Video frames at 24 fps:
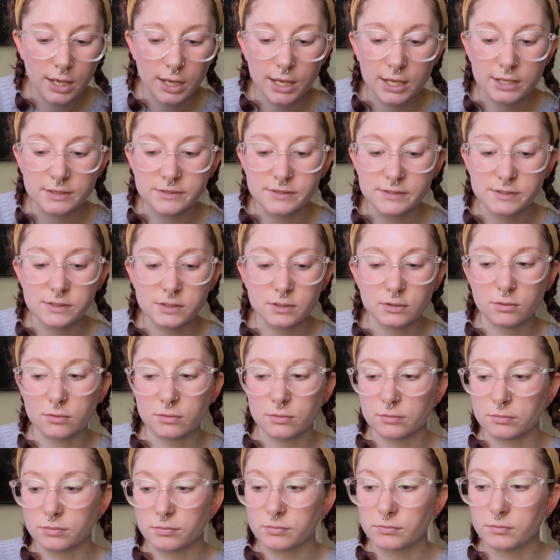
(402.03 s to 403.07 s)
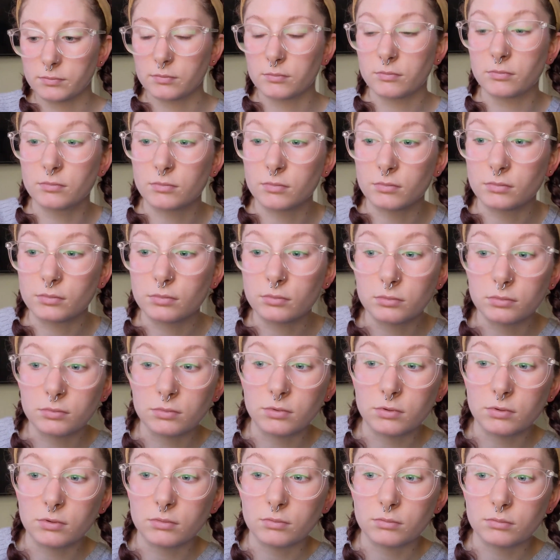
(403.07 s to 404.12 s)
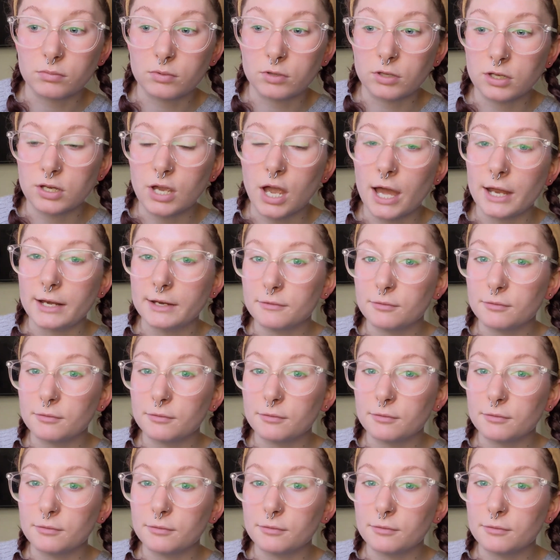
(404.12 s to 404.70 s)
it's still kind